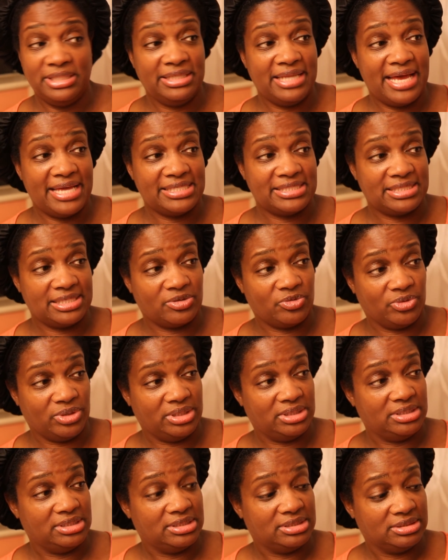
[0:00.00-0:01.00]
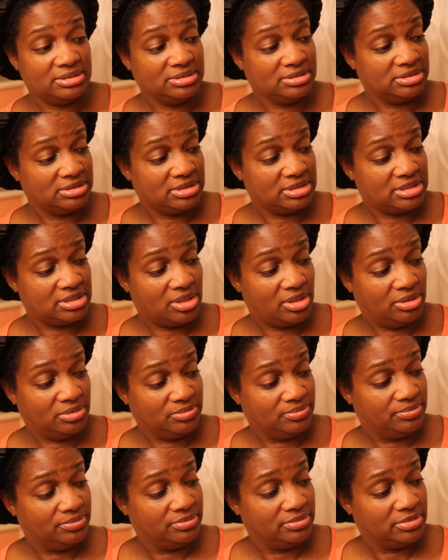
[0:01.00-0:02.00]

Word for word: elastic one. So